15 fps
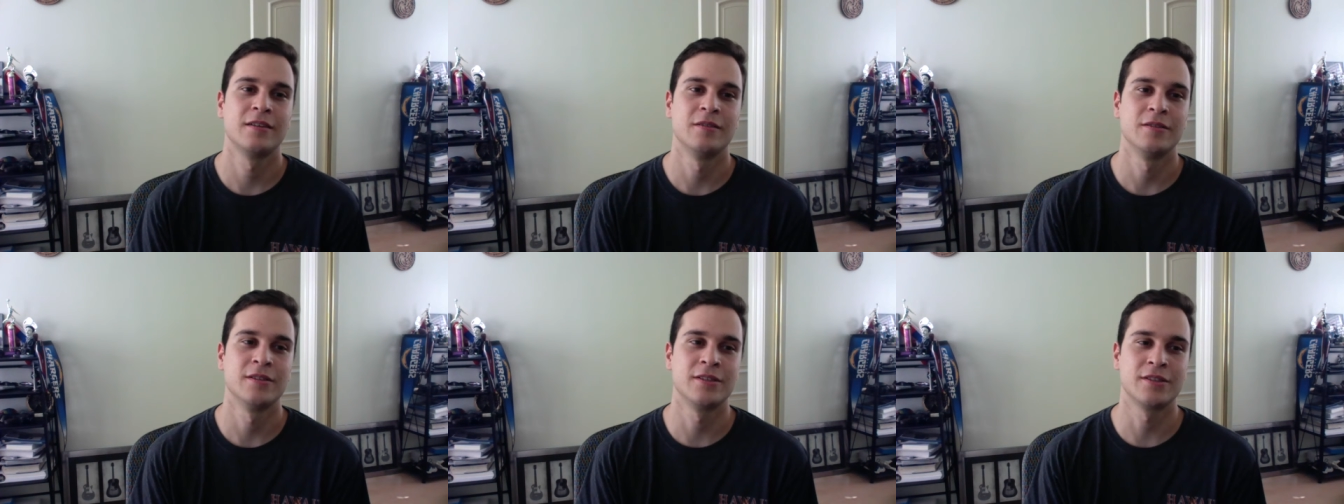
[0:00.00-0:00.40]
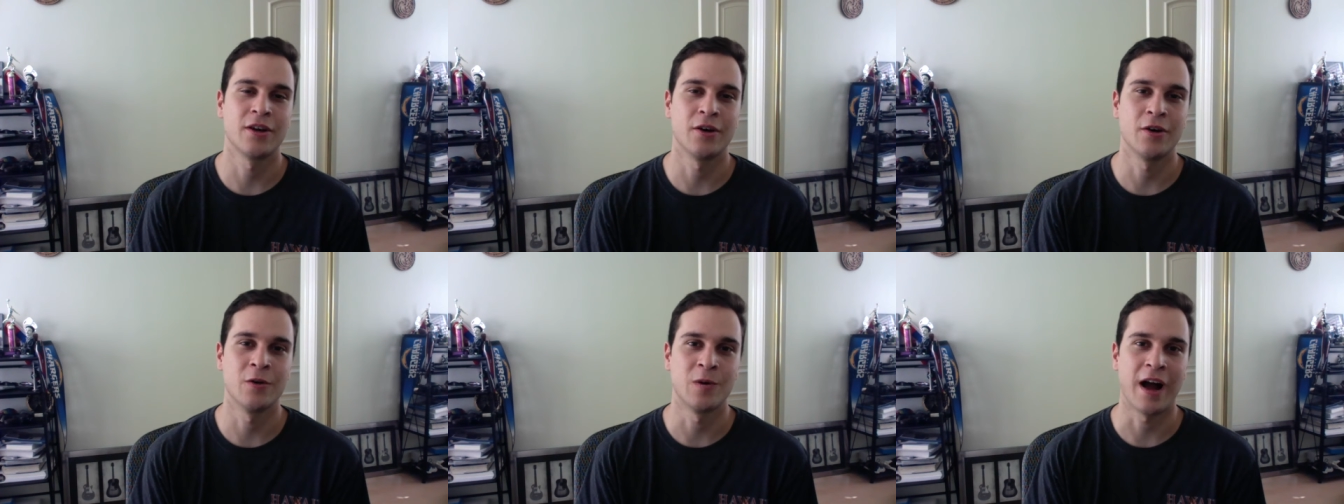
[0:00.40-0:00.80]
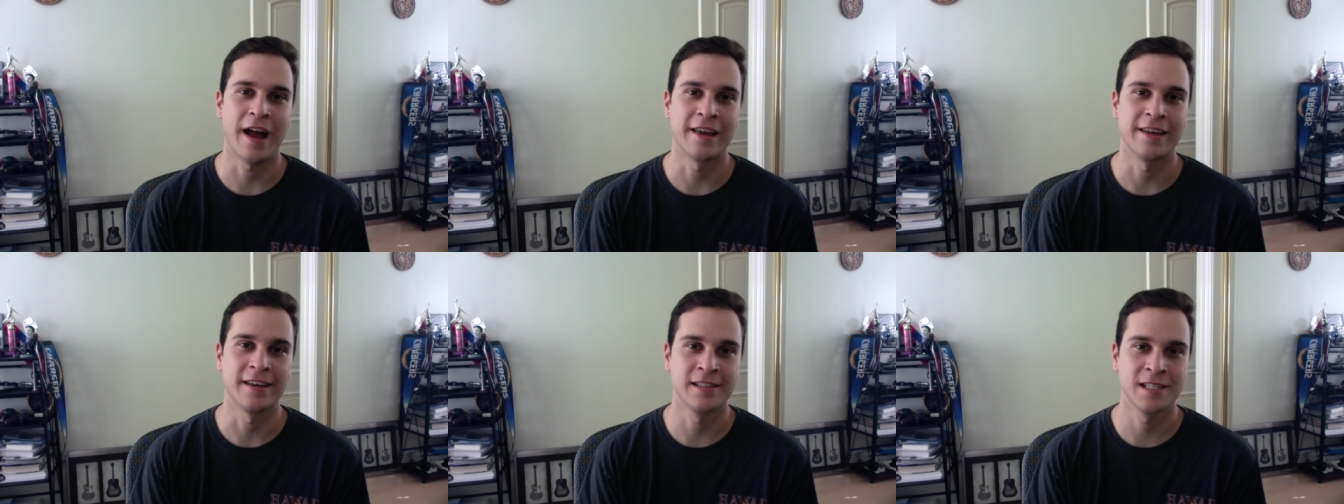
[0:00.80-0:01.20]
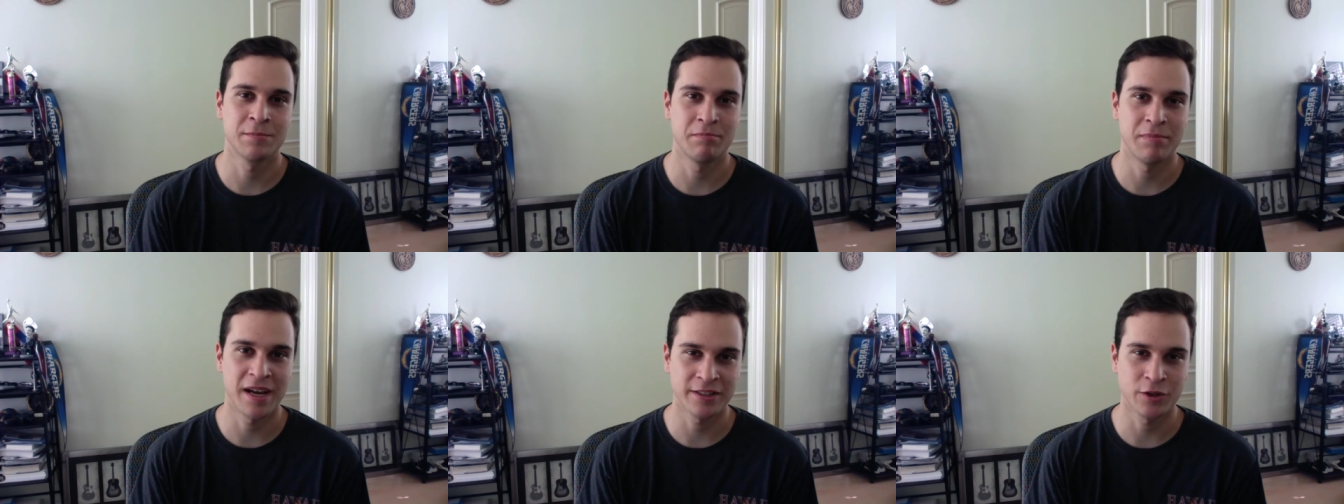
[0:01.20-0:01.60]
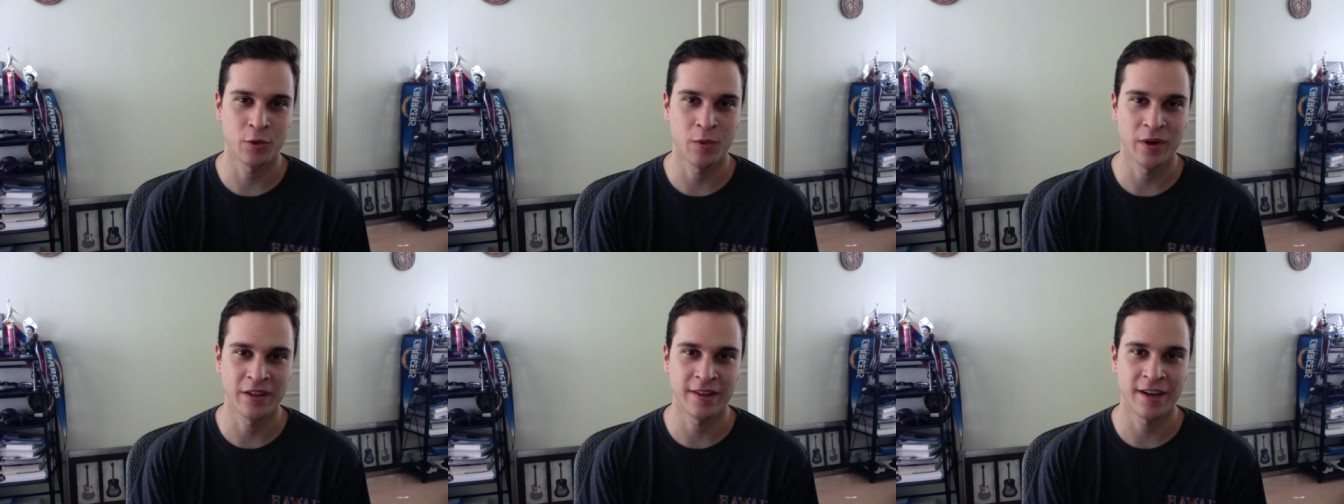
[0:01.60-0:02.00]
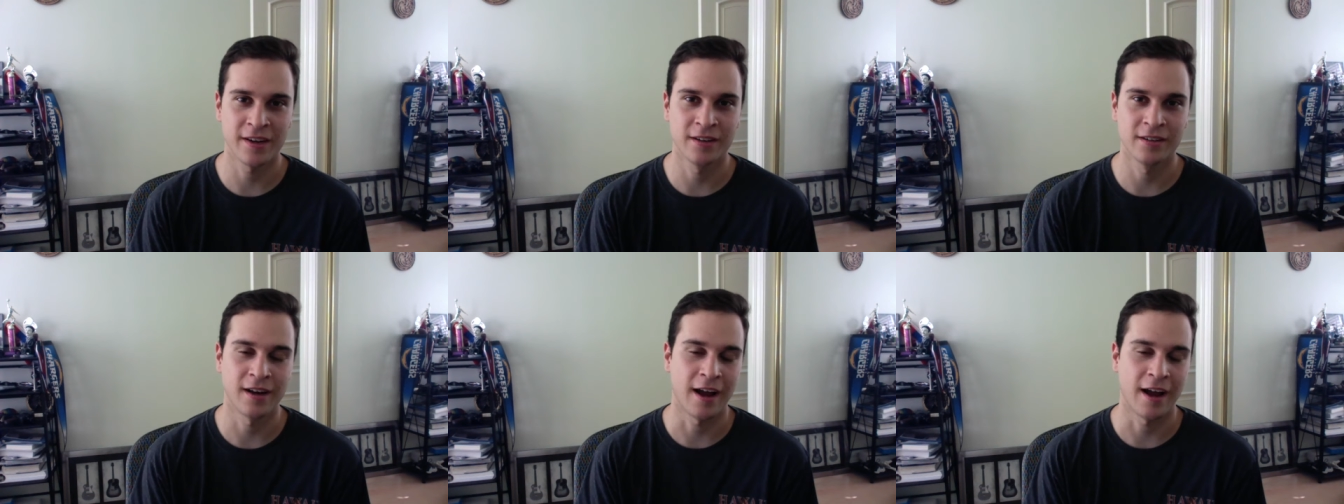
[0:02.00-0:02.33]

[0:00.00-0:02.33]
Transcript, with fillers: So I expect a win there.